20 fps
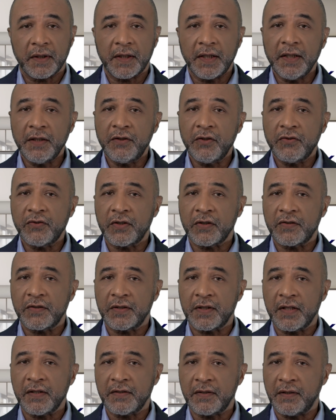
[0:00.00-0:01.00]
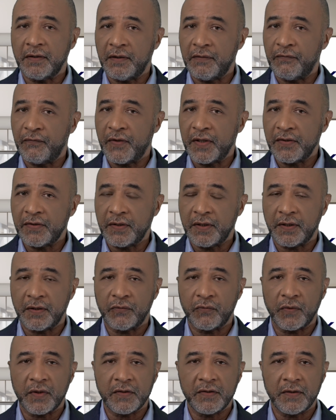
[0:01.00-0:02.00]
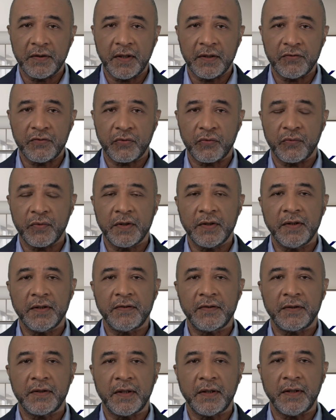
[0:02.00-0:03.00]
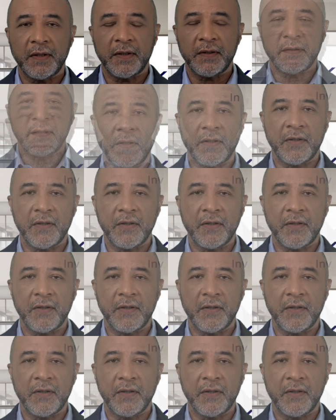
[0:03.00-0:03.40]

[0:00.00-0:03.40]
The key to success in investing in residential real estate